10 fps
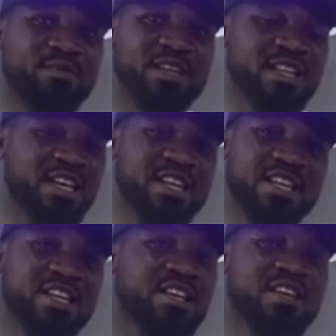I mean, in a
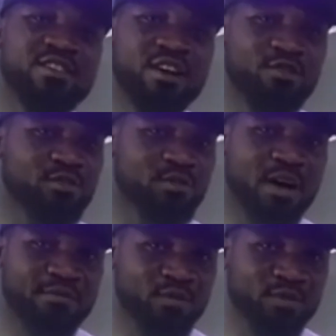day, you are going to
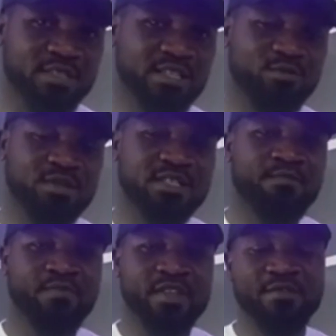have toxic
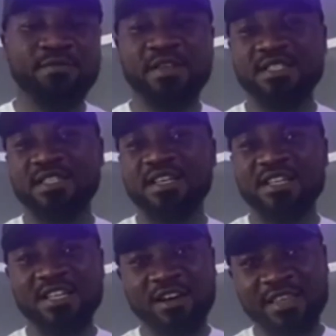effects.
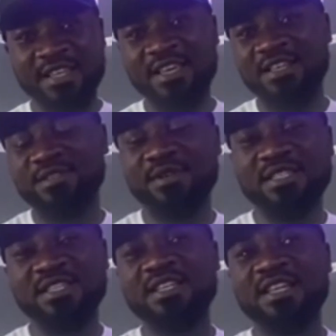Now in kids, they
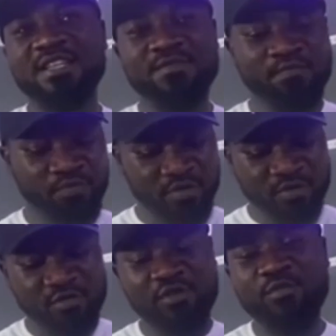are saying that
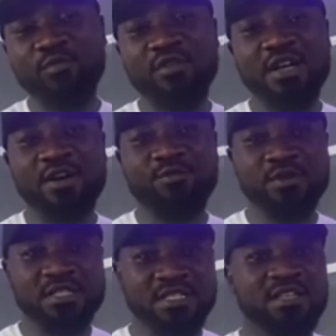not more than
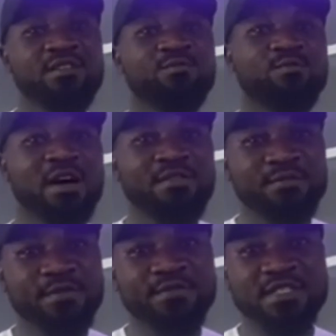what
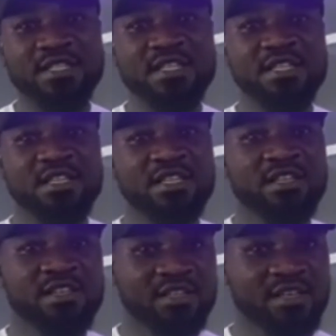150
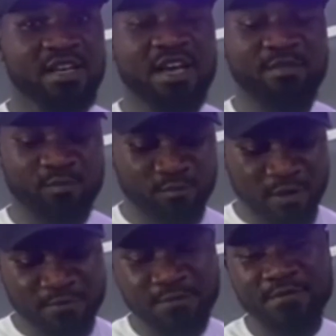
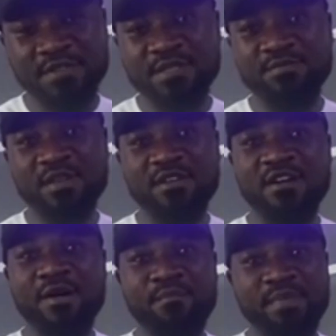150
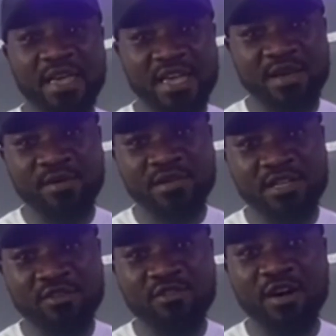milligram per
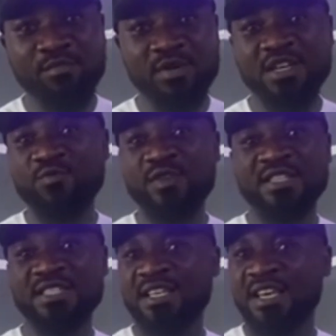kilogram body
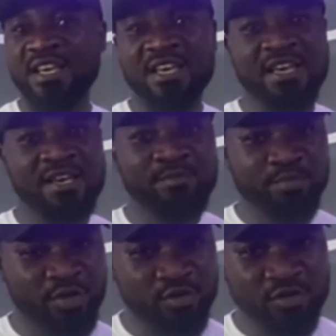weight.
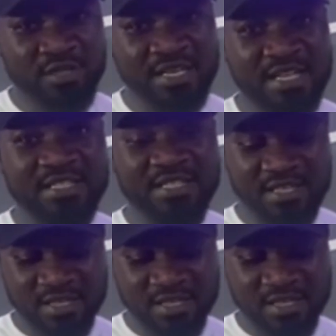Beyond that,